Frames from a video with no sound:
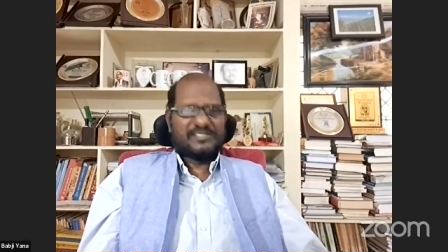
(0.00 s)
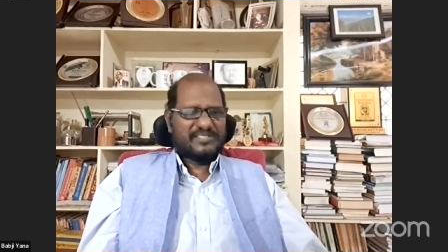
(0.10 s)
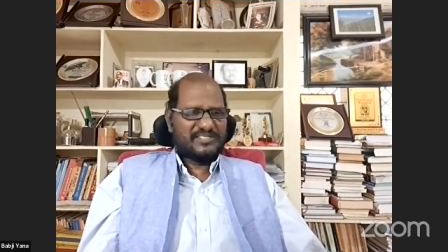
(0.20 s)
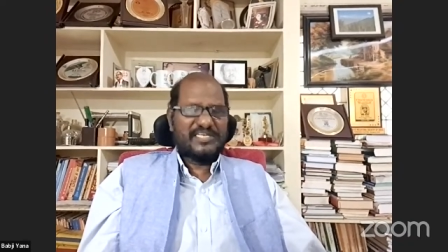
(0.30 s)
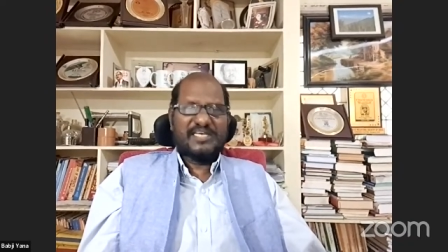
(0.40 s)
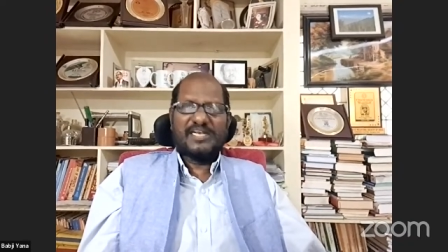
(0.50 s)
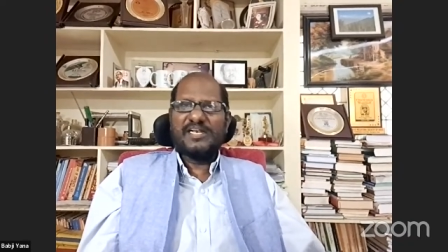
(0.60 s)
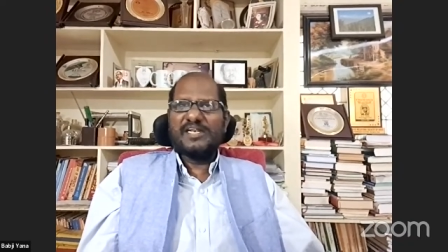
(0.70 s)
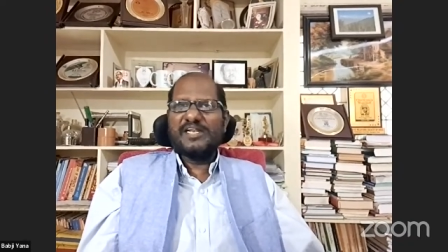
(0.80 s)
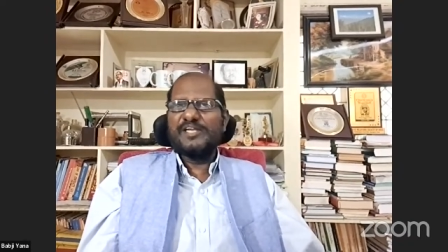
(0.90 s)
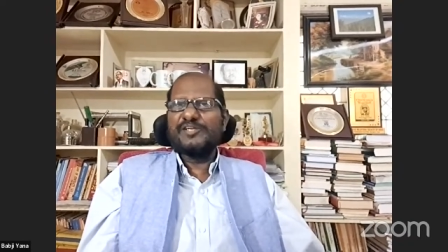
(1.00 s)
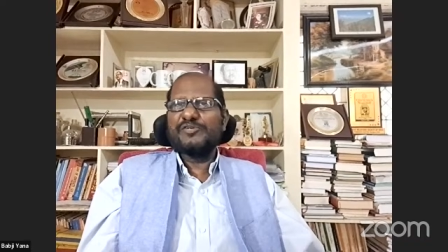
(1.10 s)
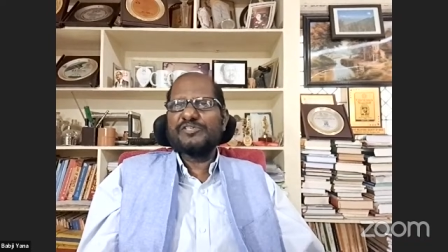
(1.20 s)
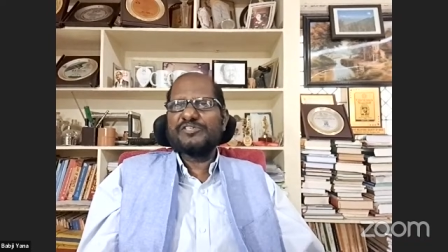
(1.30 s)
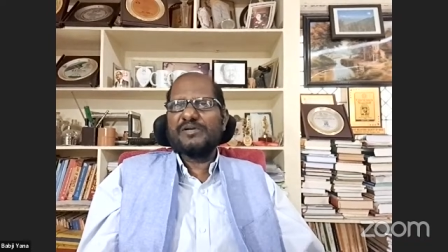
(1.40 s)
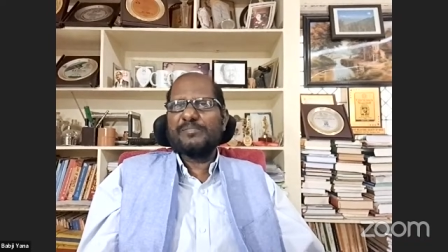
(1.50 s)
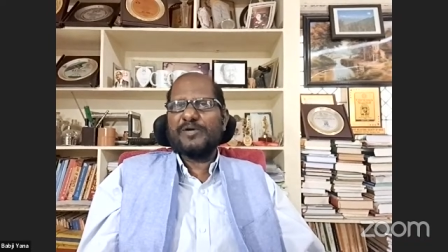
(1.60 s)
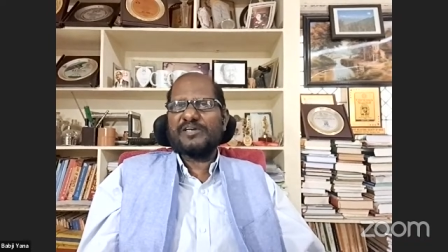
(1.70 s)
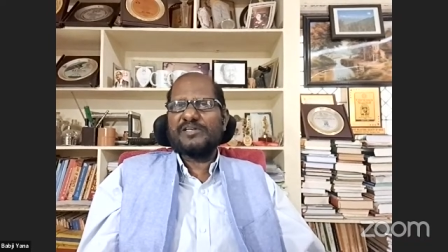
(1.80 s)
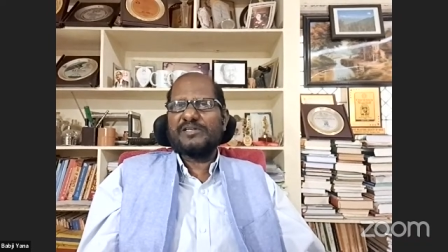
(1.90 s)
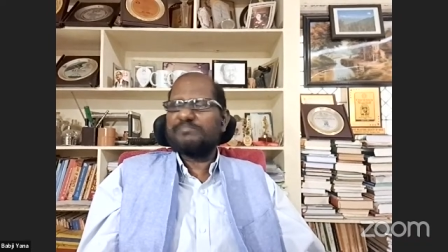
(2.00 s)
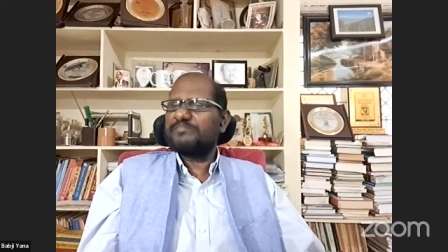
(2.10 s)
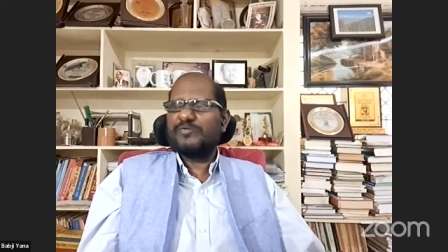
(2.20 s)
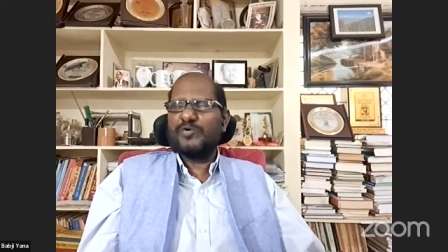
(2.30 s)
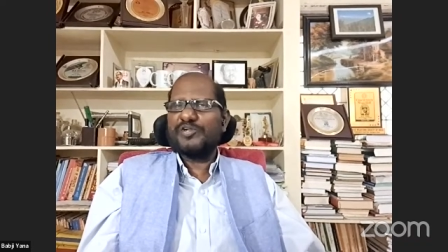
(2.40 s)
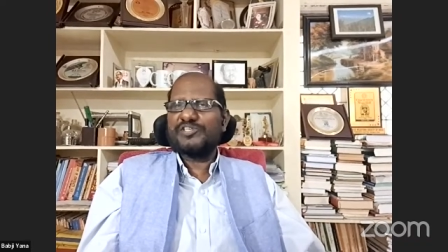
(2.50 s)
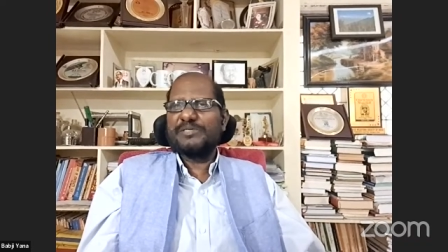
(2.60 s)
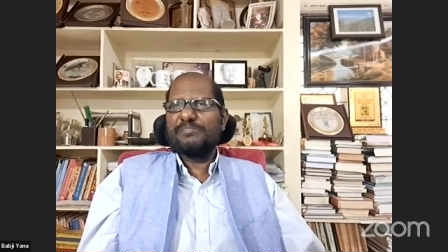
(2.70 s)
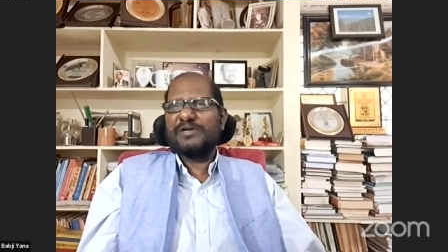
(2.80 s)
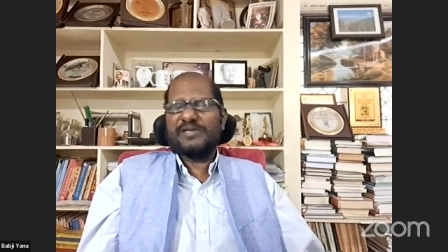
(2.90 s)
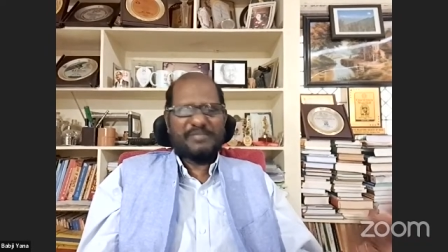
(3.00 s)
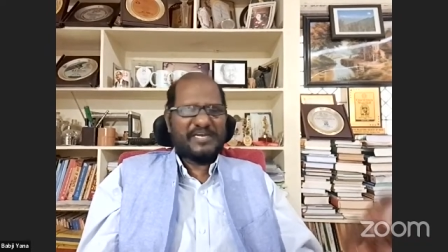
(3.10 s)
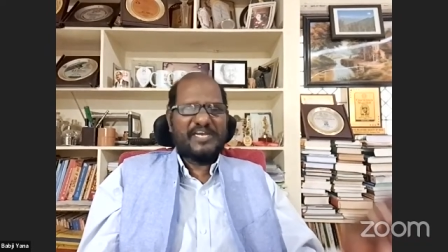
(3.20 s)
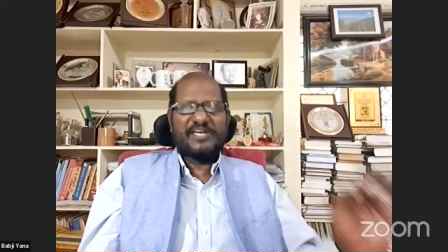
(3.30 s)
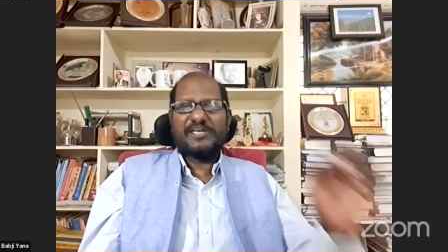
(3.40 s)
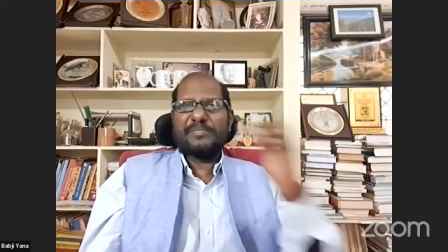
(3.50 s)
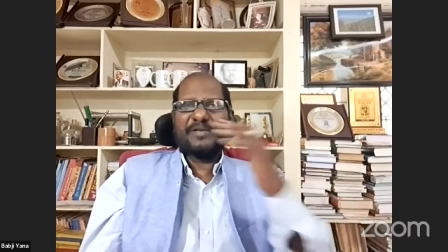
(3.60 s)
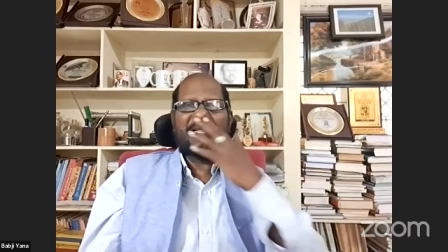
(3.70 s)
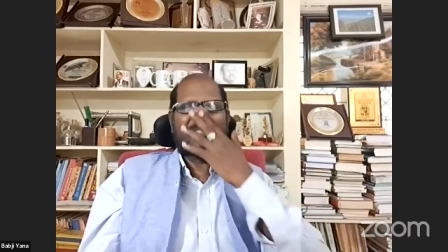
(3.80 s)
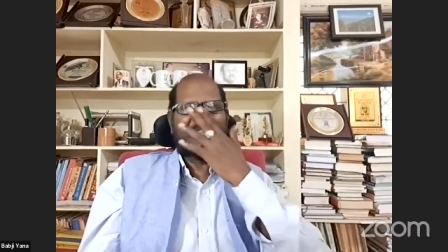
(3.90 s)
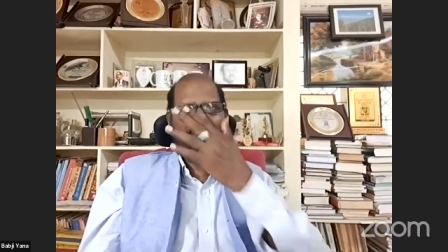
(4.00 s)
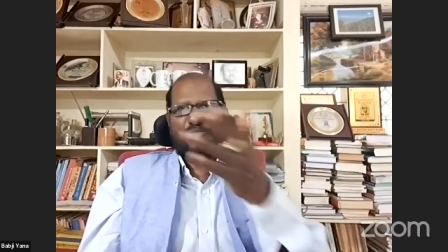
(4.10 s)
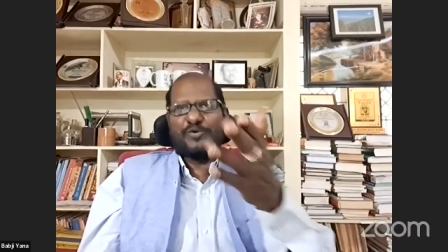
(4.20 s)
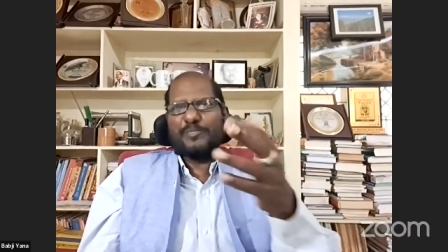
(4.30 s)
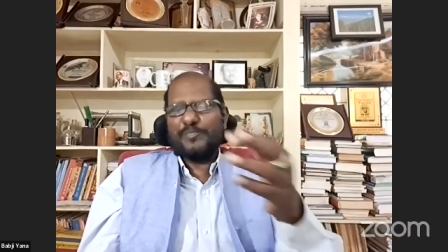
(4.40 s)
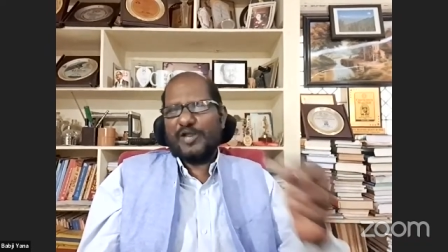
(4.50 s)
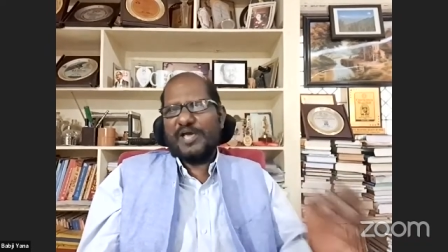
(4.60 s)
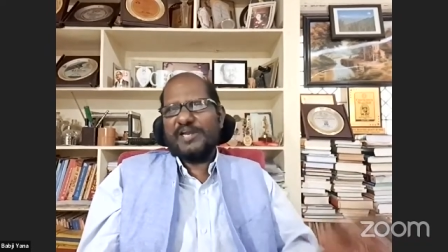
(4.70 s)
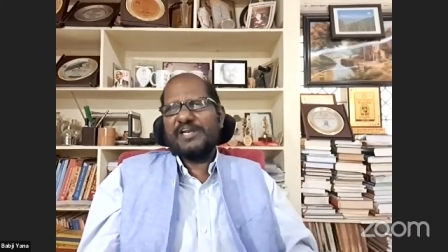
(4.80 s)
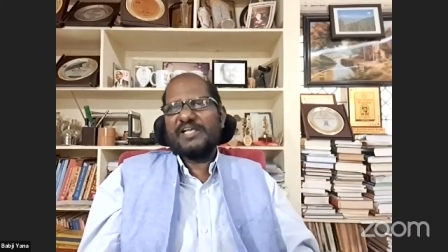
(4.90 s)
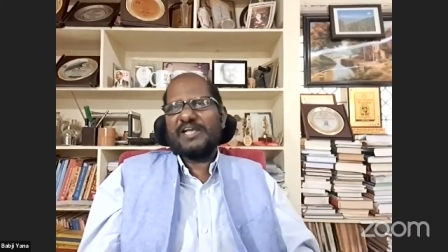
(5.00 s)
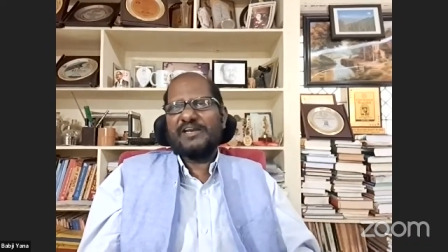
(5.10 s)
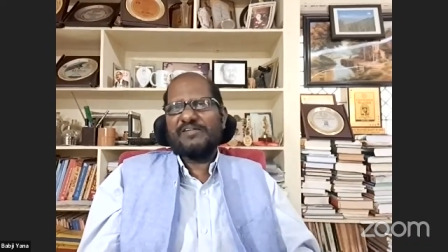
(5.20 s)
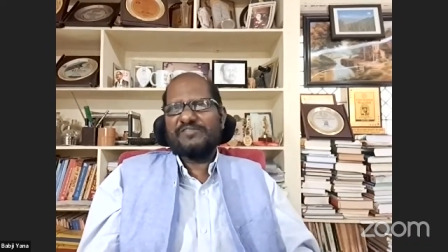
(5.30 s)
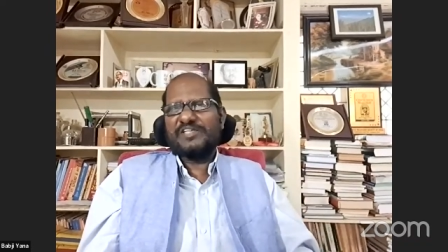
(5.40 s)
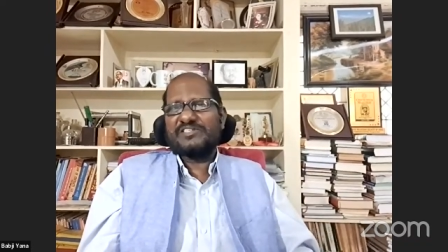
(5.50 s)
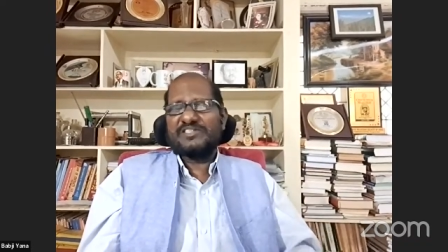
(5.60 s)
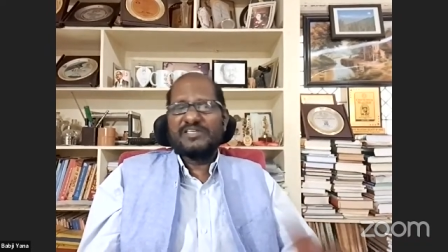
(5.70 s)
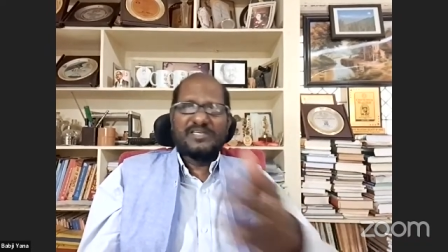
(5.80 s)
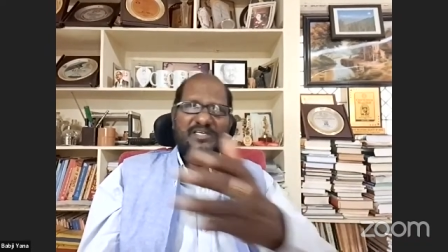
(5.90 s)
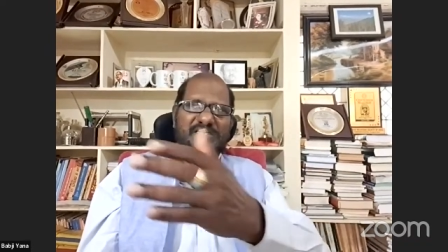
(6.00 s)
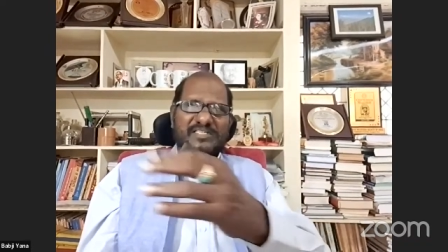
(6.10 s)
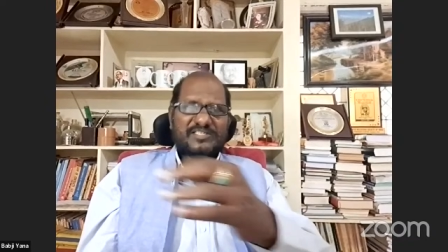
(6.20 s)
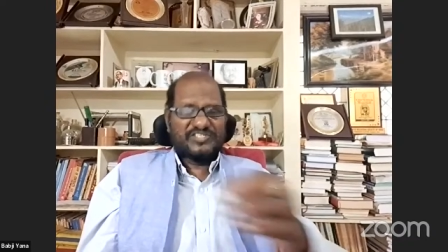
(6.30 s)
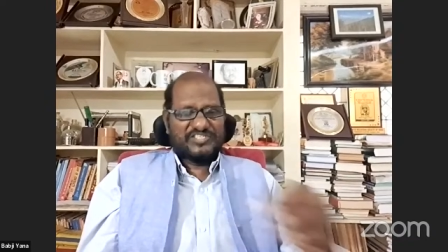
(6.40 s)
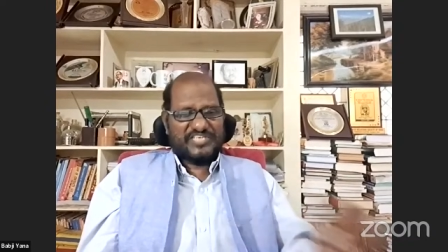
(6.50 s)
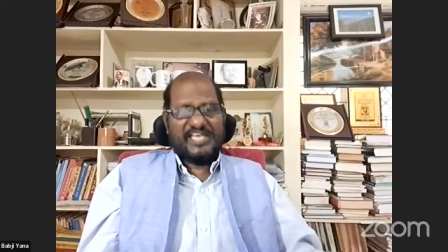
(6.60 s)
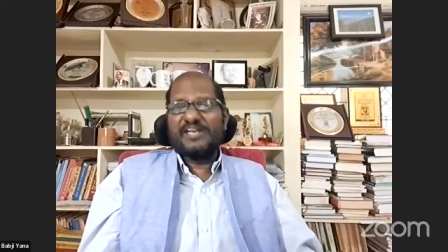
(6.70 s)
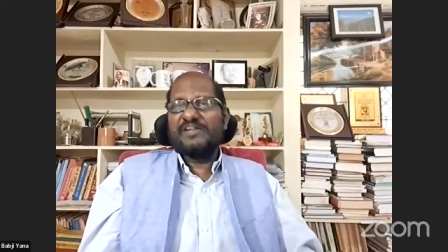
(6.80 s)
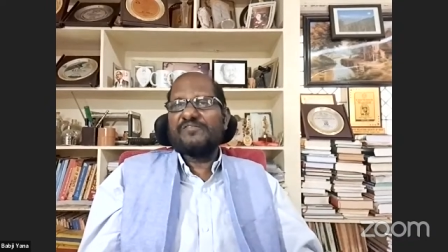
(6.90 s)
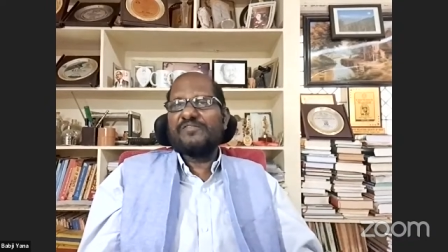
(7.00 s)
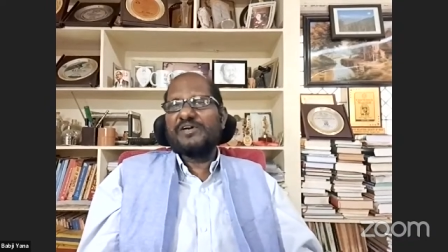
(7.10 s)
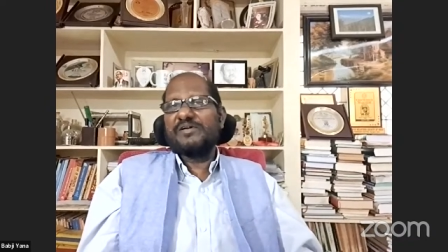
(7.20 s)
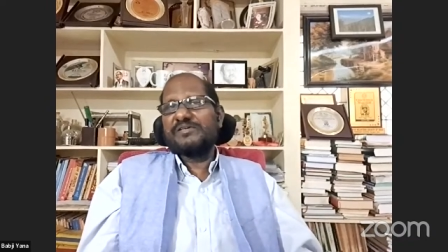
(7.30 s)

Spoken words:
the single individual partner ownership, or many entrepreneurs that we know, polarity kind of things, this chain of